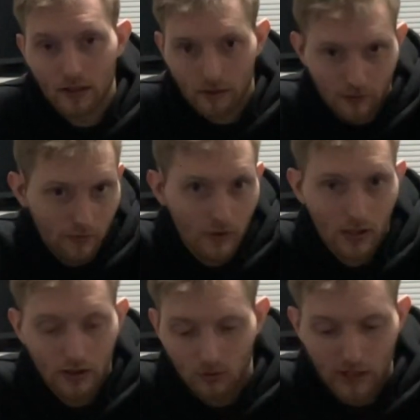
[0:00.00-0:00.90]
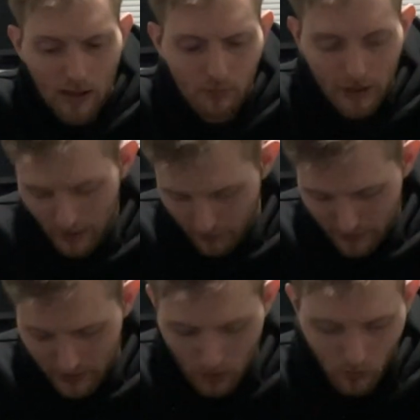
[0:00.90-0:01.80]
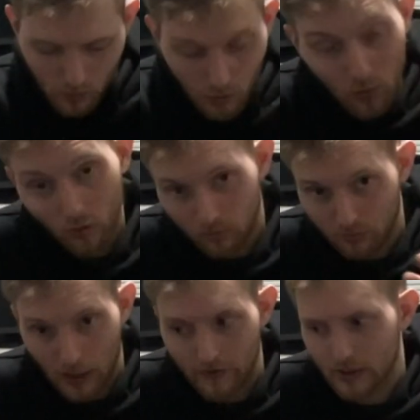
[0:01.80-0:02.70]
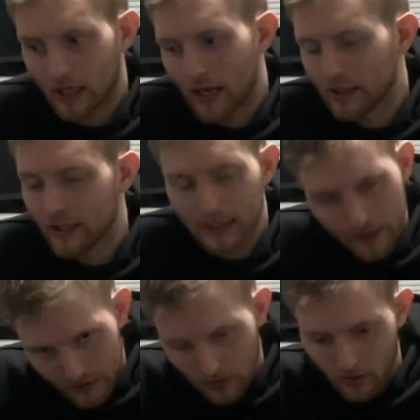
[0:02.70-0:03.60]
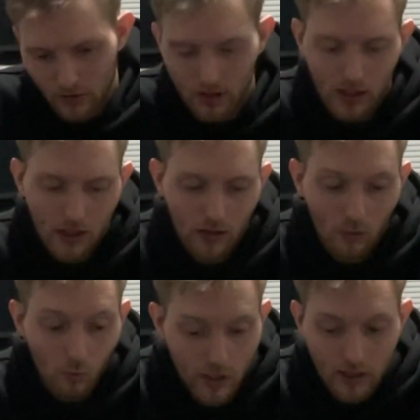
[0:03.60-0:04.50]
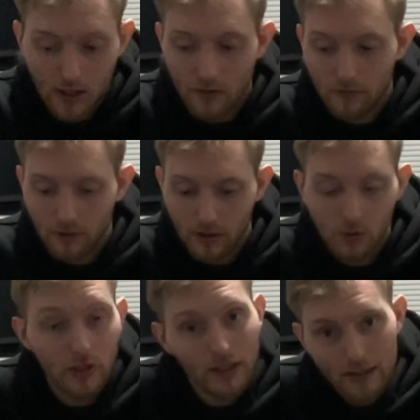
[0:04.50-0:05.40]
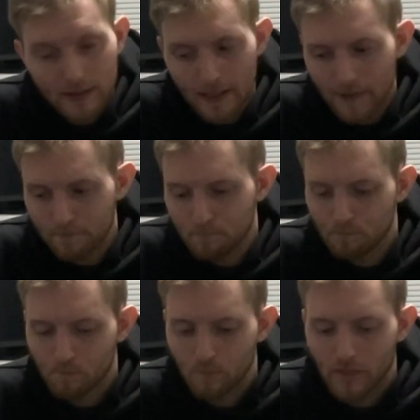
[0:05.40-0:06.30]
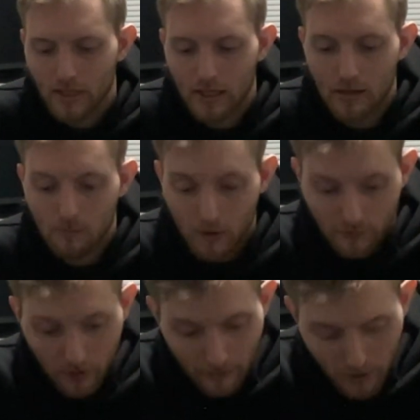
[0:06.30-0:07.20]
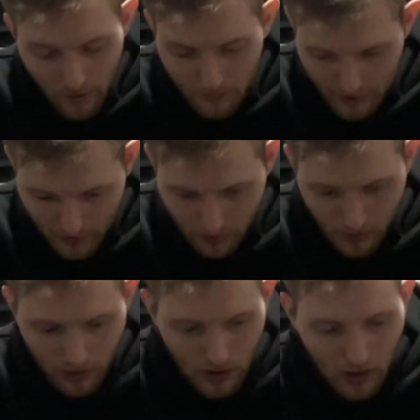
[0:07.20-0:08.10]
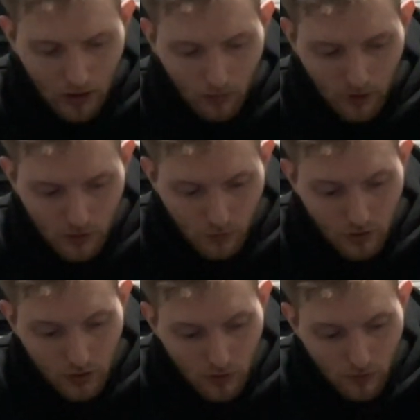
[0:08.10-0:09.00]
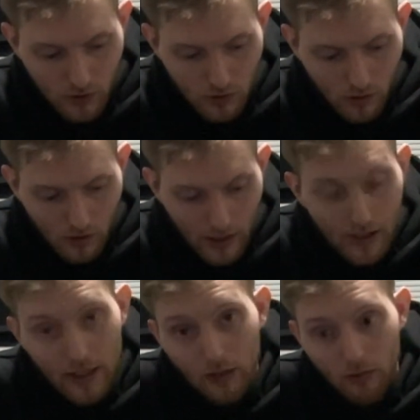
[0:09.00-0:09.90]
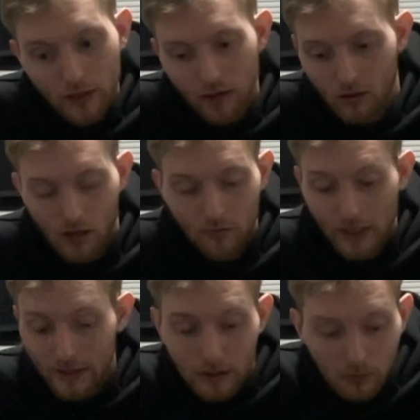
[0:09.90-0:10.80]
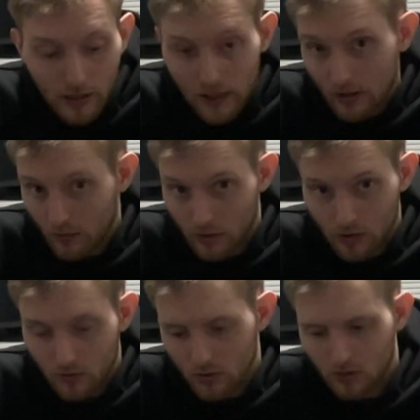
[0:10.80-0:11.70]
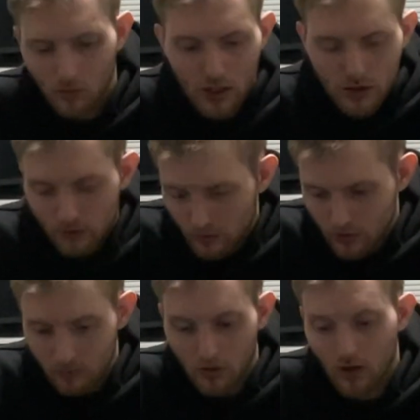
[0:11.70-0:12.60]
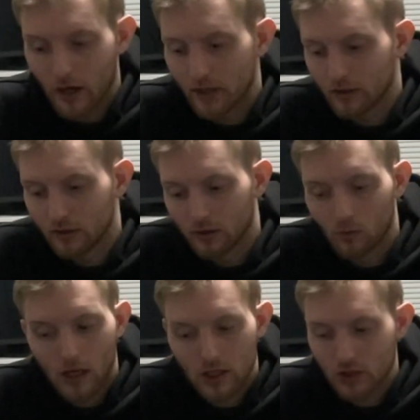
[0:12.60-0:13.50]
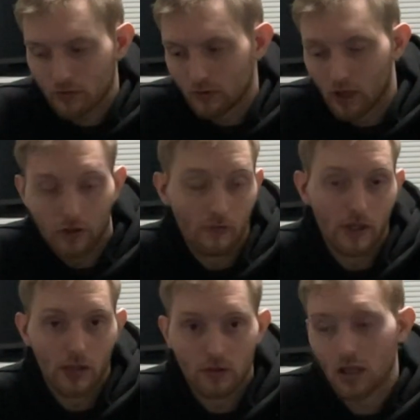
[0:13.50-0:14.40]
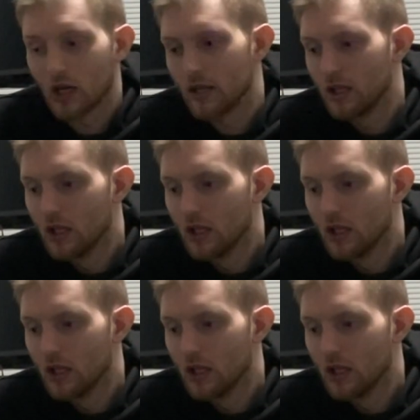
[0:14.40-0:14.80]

of gameplay areas, which we will obviously highlight in our week of using this thing. After that video comes out, we're going to switch this over to our editing rig, or our daily rig that we use, watch YouTube on, watch other videos on,